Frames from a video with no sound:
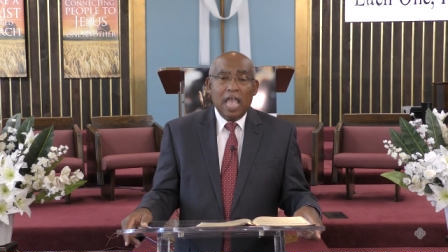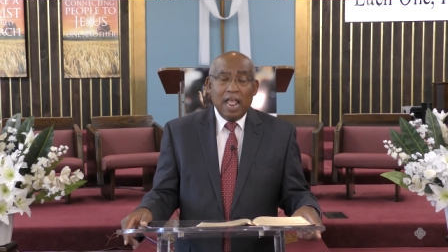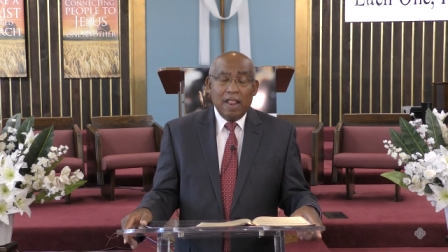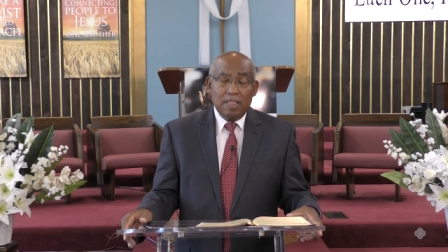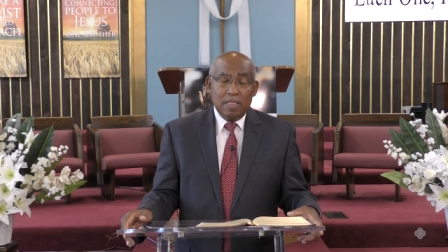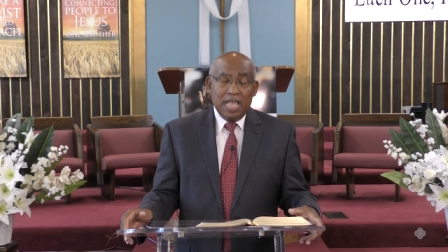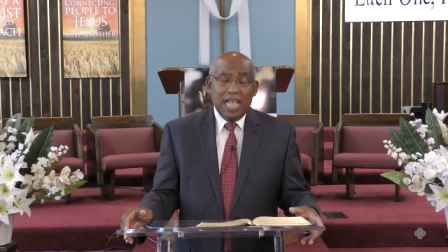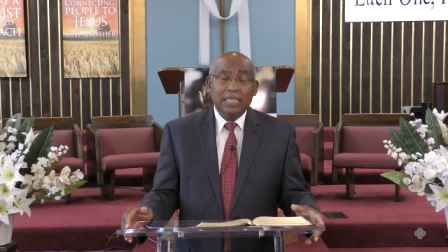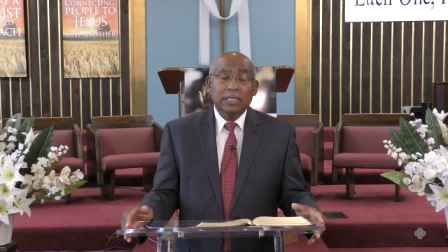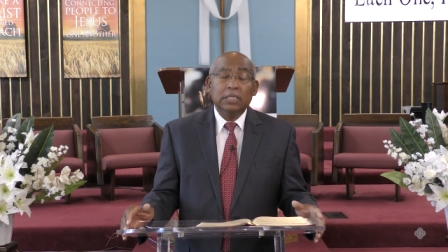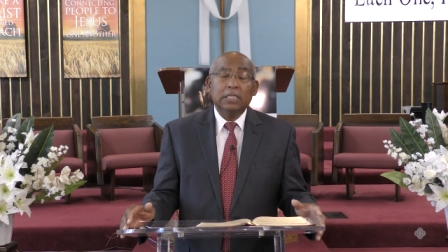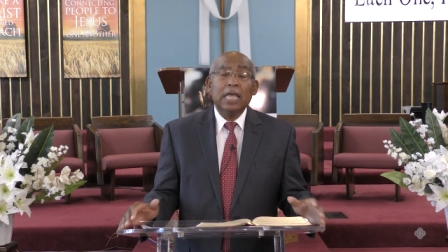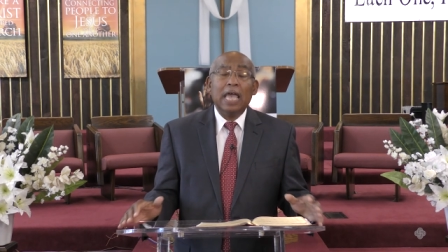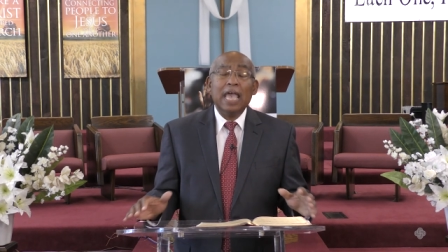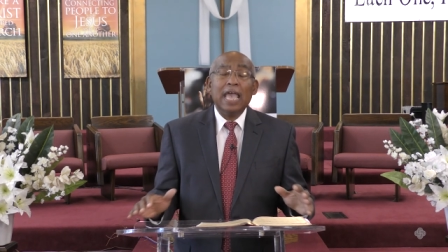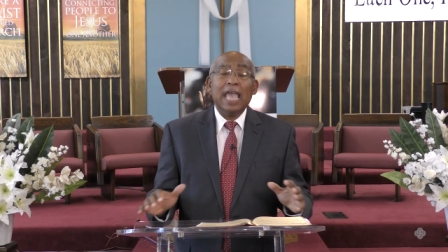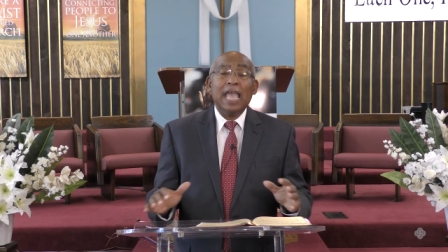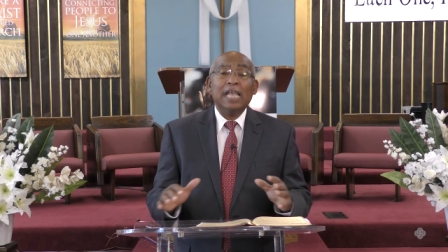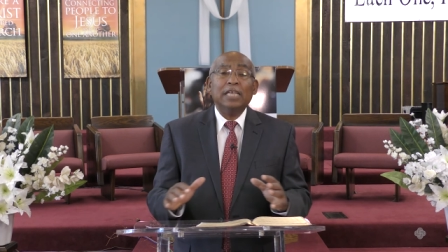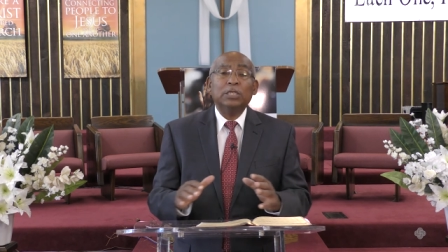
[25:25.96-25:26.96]
In these
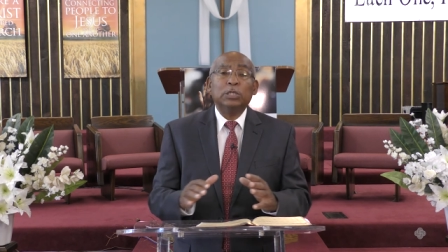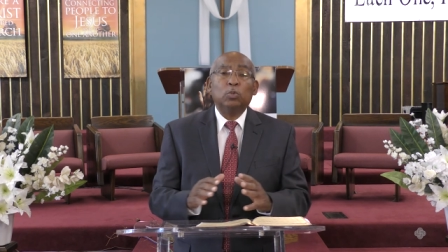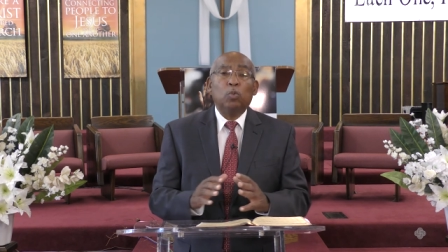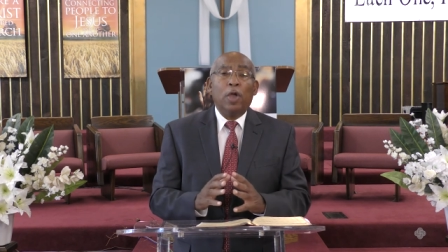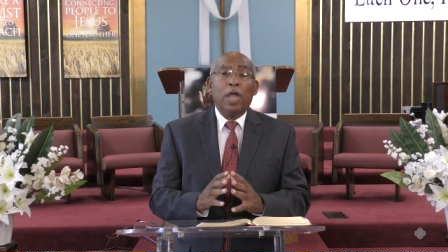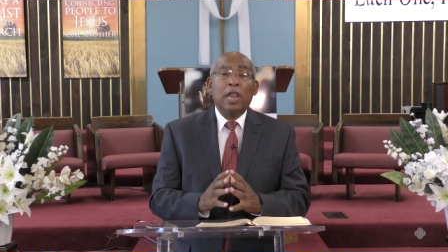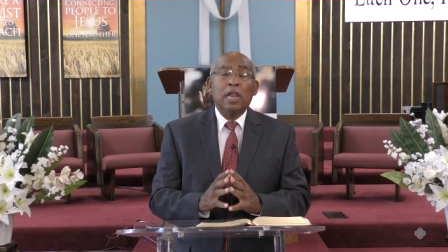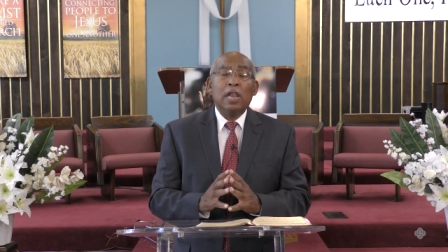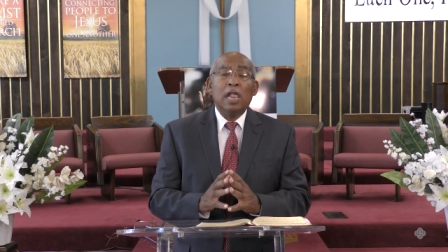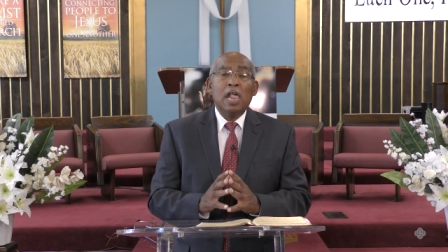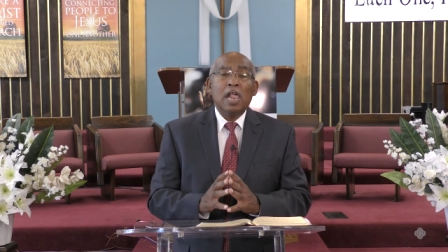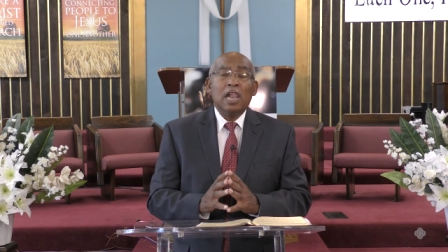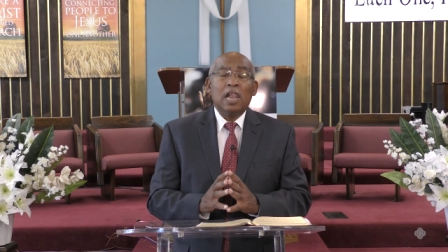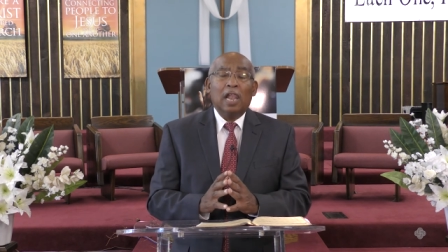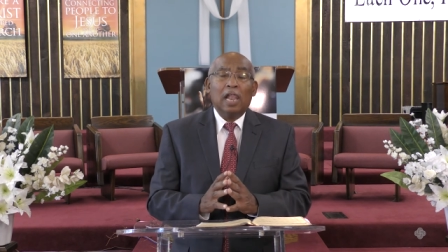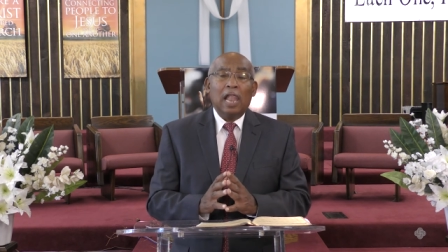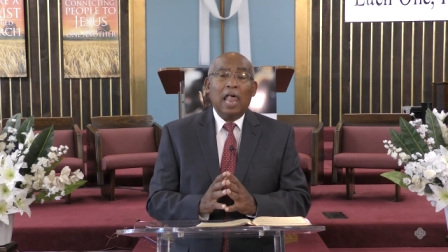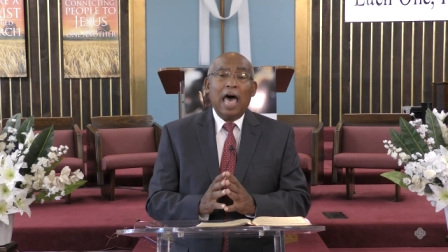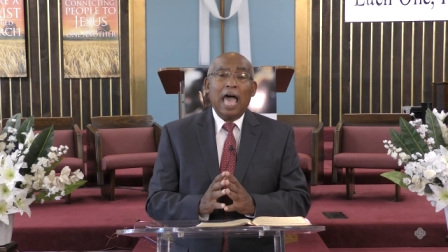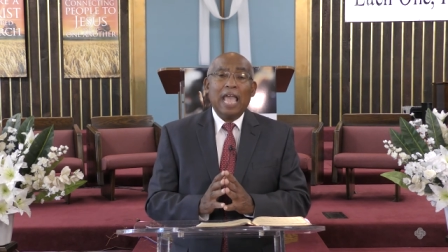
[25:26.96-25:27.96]
days when
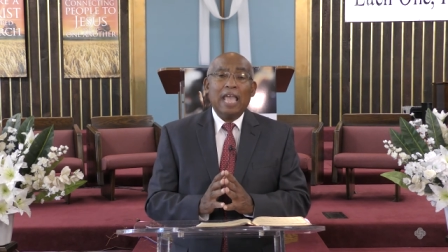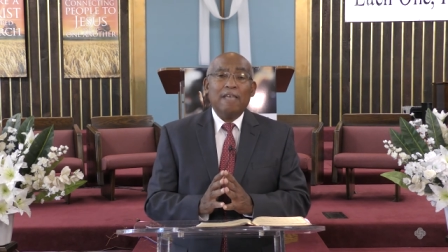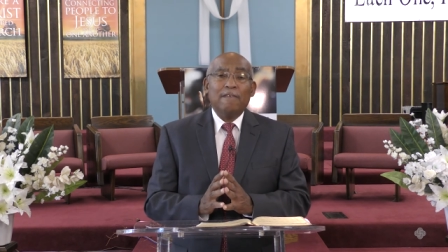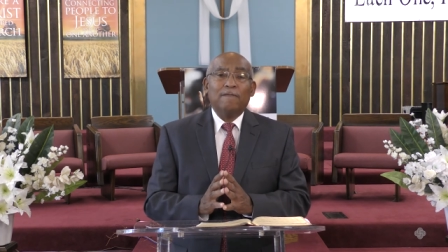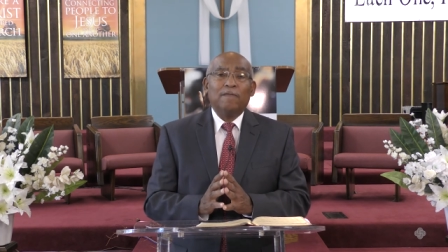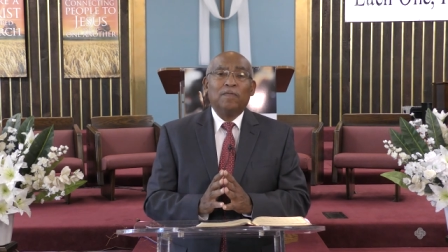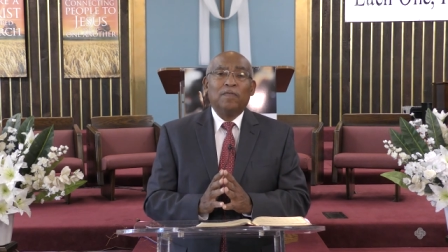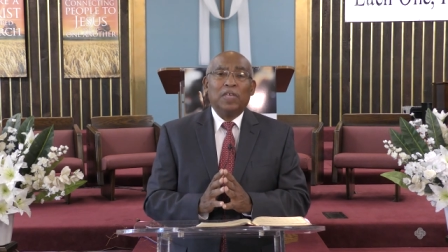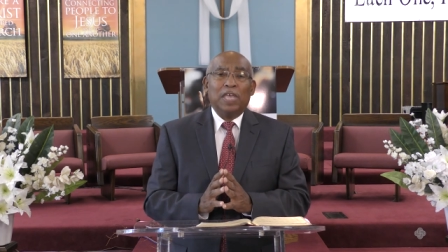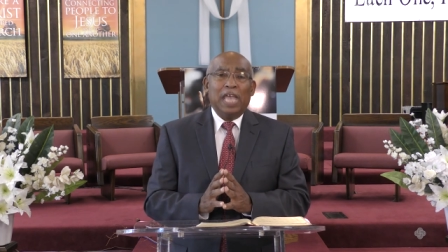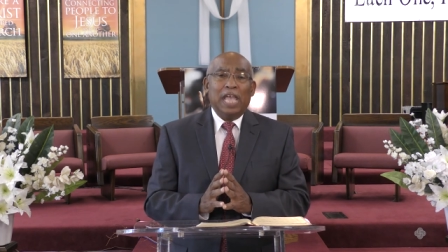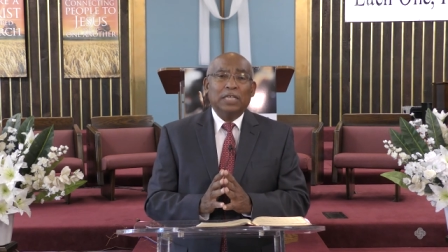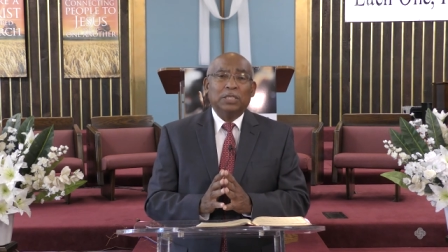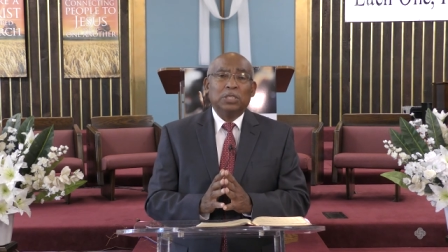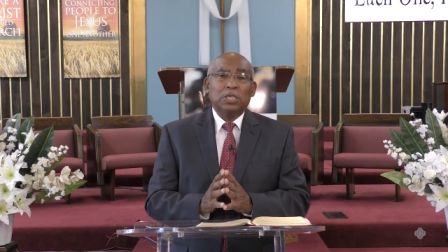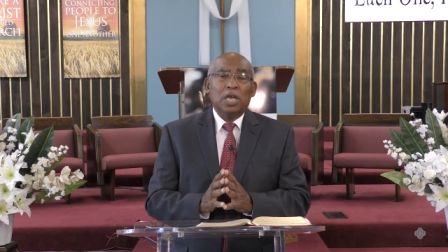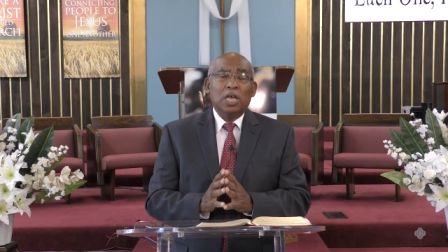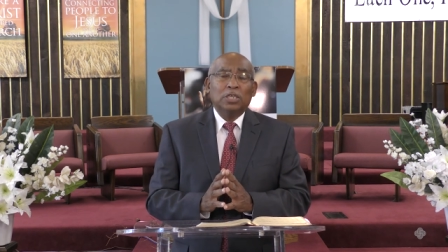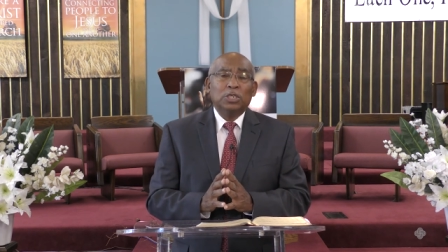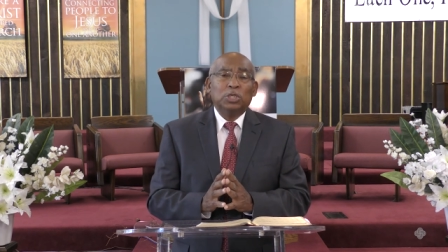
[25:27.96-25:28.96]
life
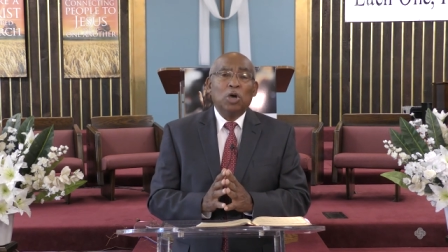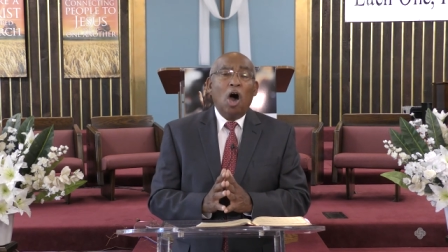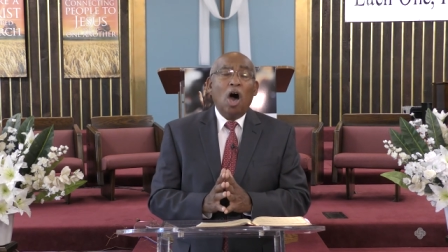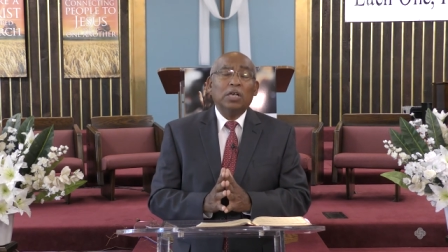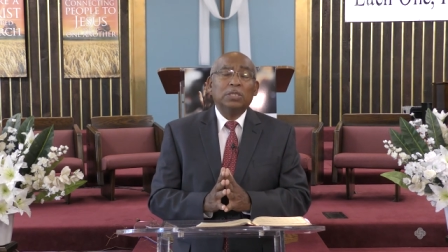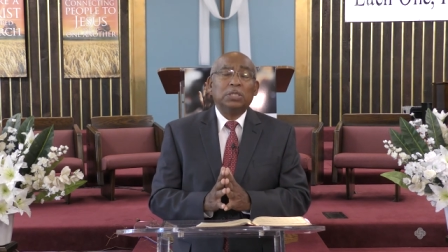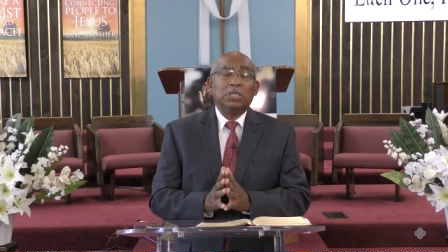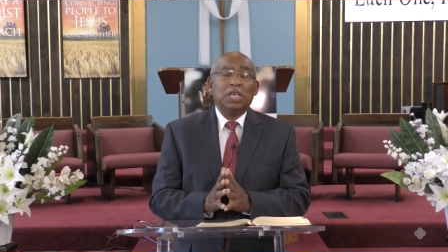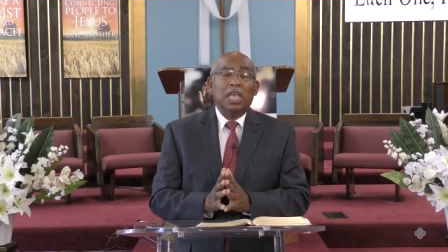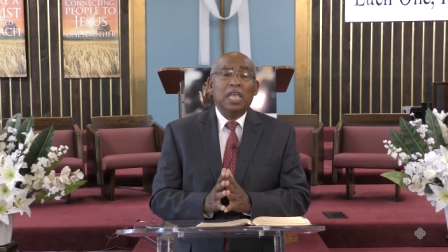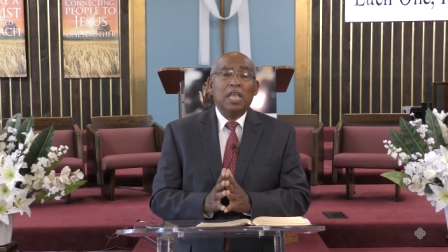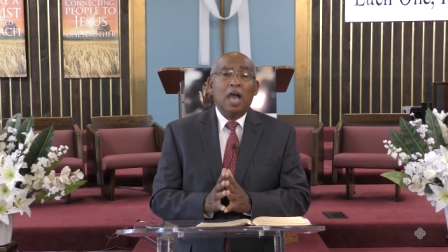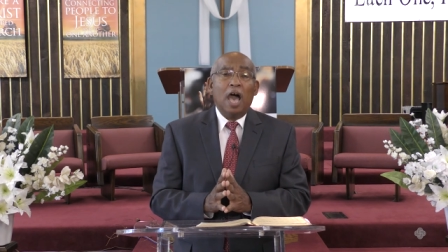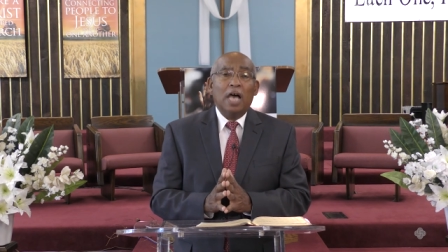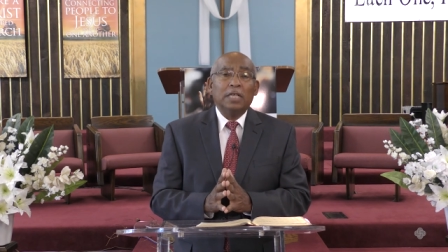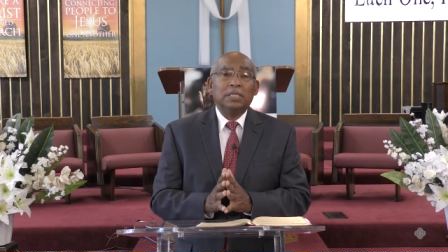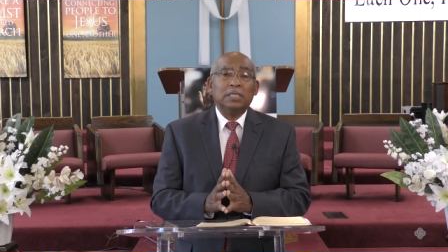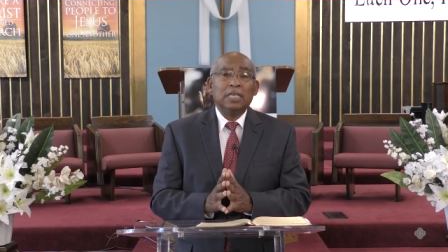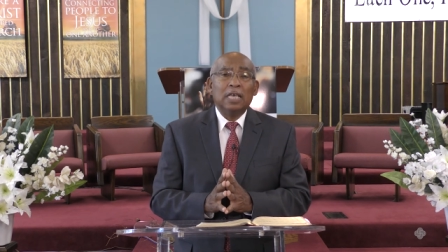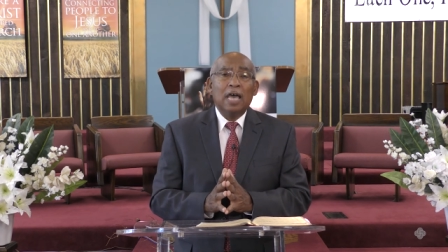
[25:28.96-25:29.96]
is tossing
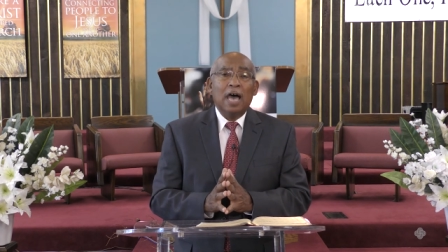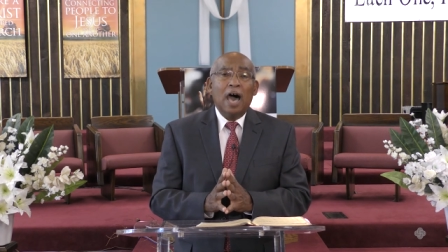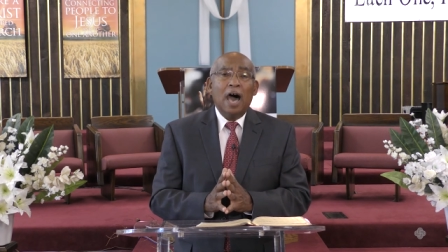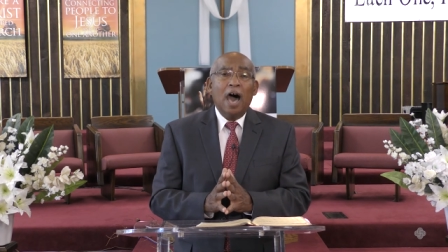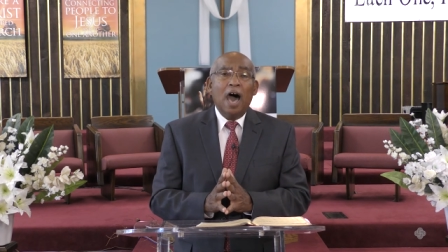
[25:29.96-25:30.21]
us